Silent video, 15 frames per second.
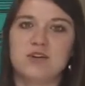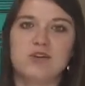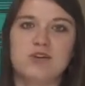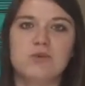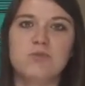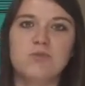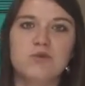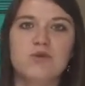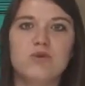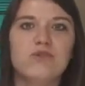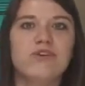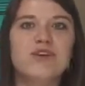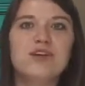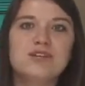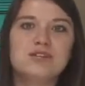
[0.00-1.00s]
or you
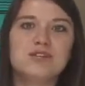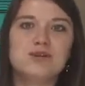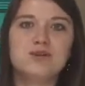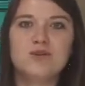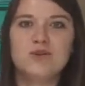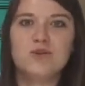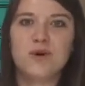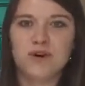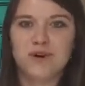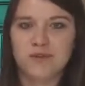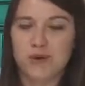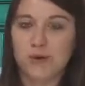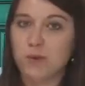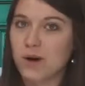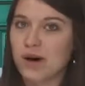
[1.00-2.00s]
move to New York
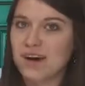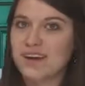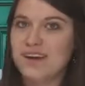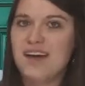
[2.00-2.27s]
for work.